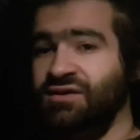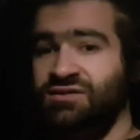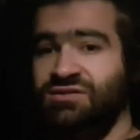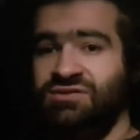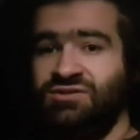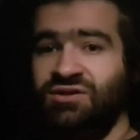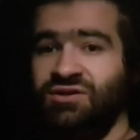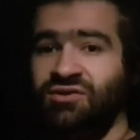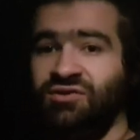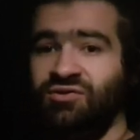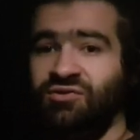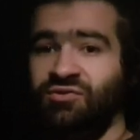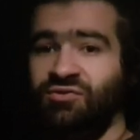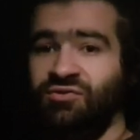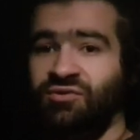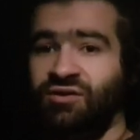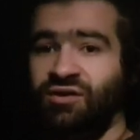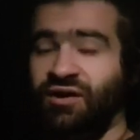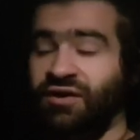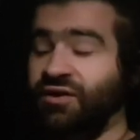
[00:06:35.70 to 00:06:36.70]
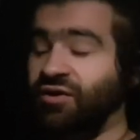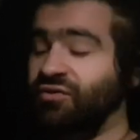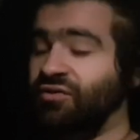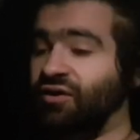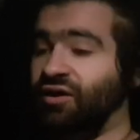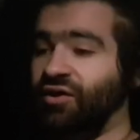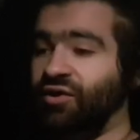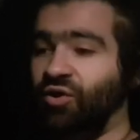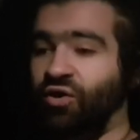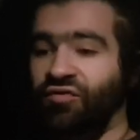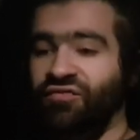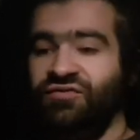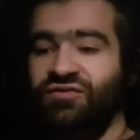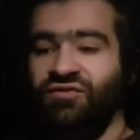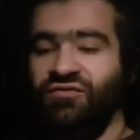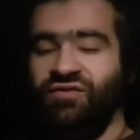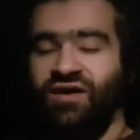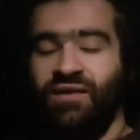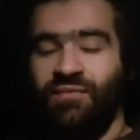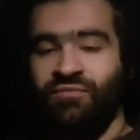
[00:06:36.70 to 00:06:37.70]
So I know that I
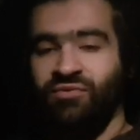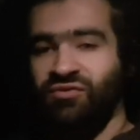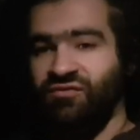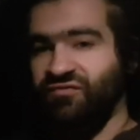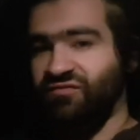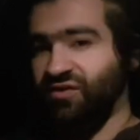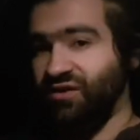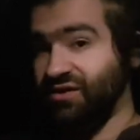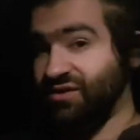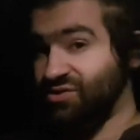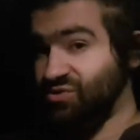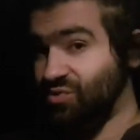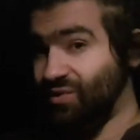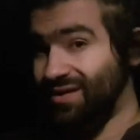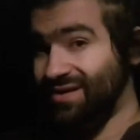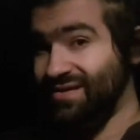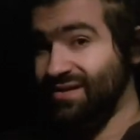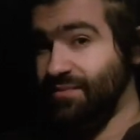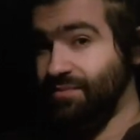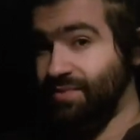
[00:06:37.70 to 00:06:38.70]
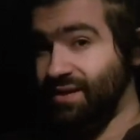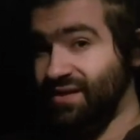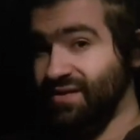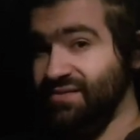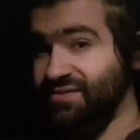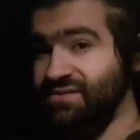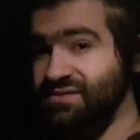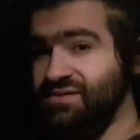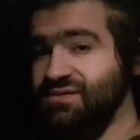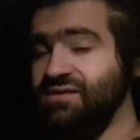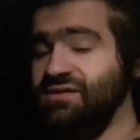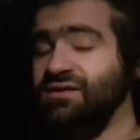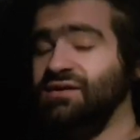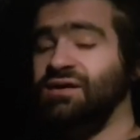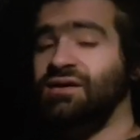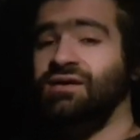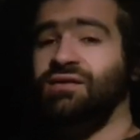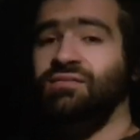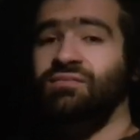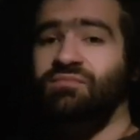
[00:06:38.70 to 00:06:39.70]
often ramble for like 20 minutes.
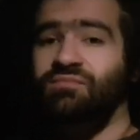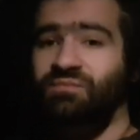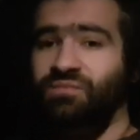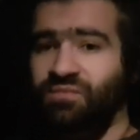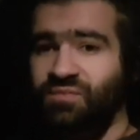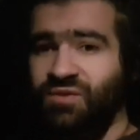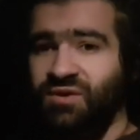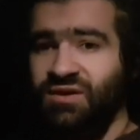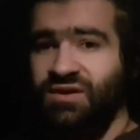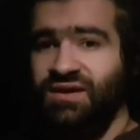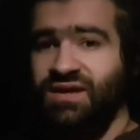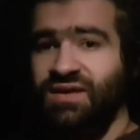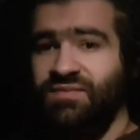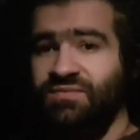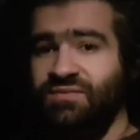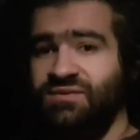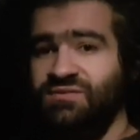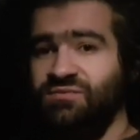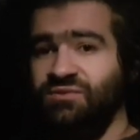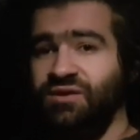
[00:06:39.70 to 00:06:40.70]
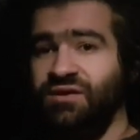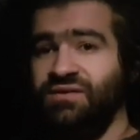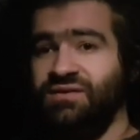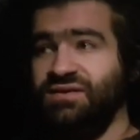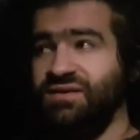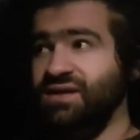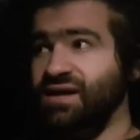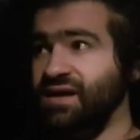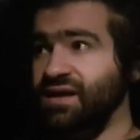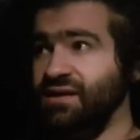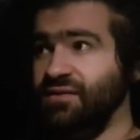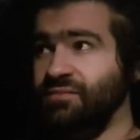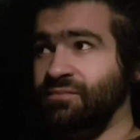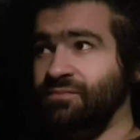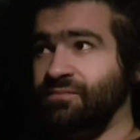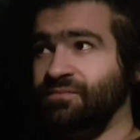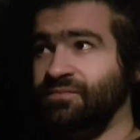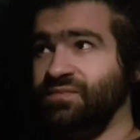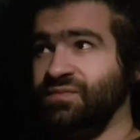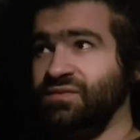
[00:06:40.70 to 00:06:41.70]
I'm going to keep this one under 10.
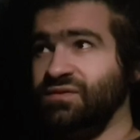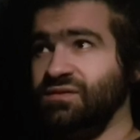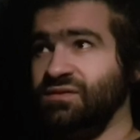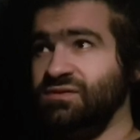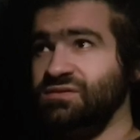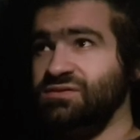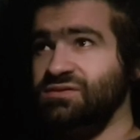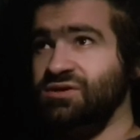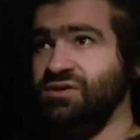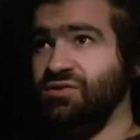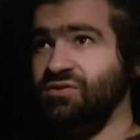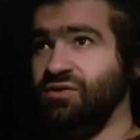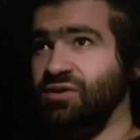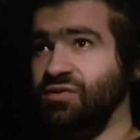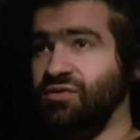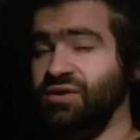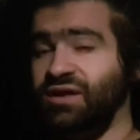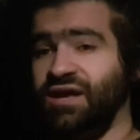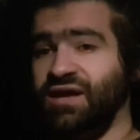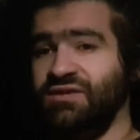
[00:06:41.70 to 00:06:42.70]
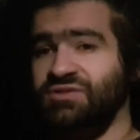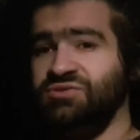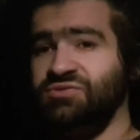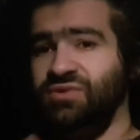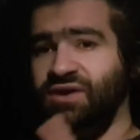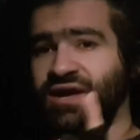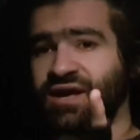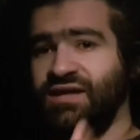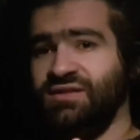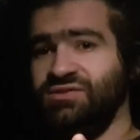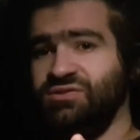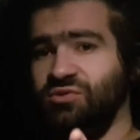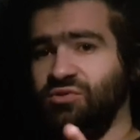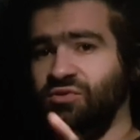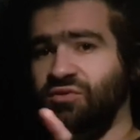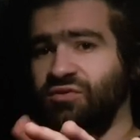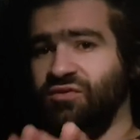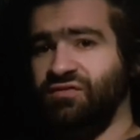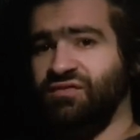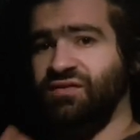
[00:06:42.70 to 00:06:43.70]
So I'll catch you cats
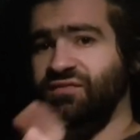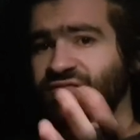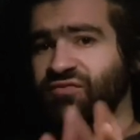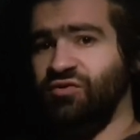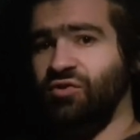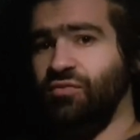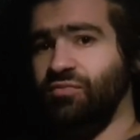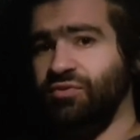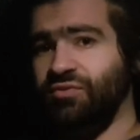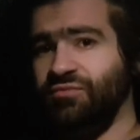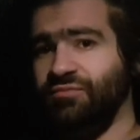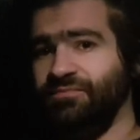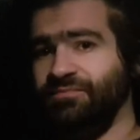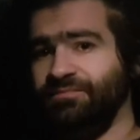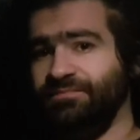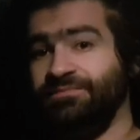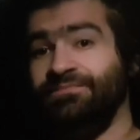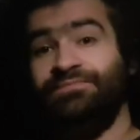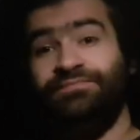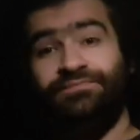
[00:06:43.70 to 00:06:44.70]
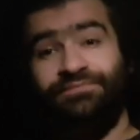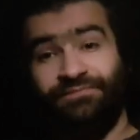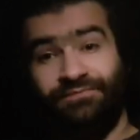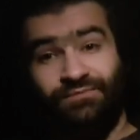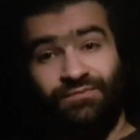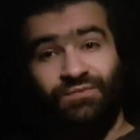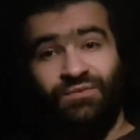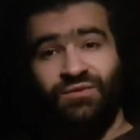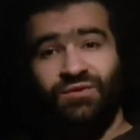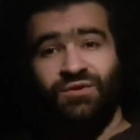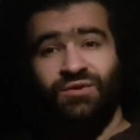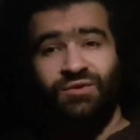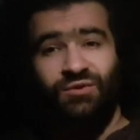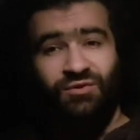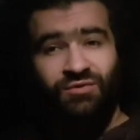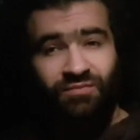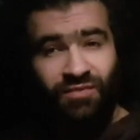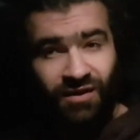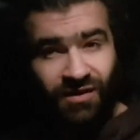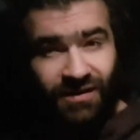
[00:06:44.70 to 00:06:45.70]
on the flip-flop.
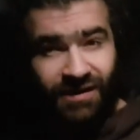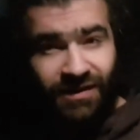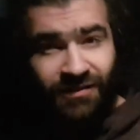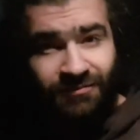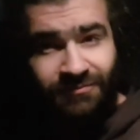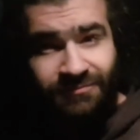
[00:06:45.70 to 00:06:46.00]
Bye.